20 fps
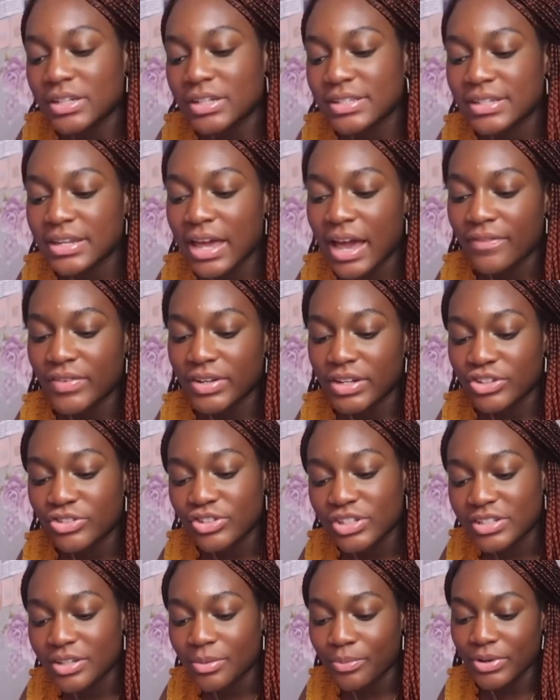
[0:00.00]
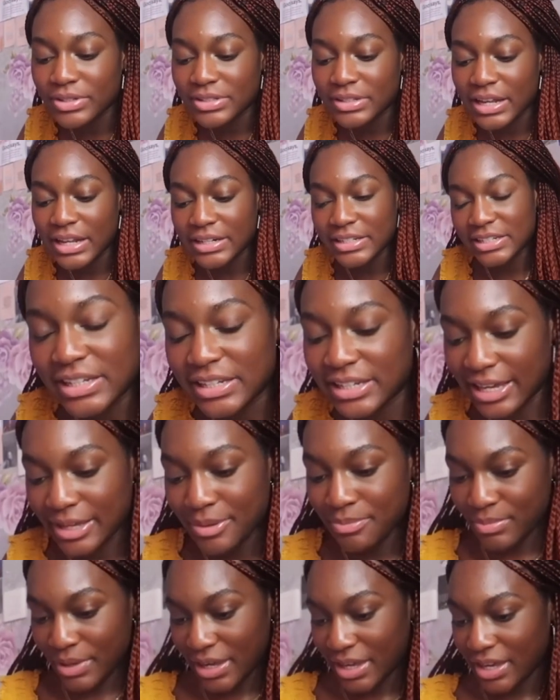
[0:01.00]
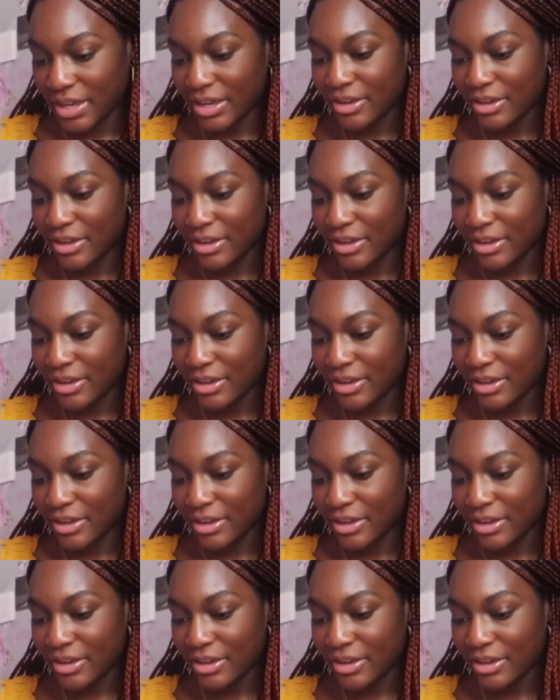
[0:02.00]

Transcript: doesn't have an interesting personality like me.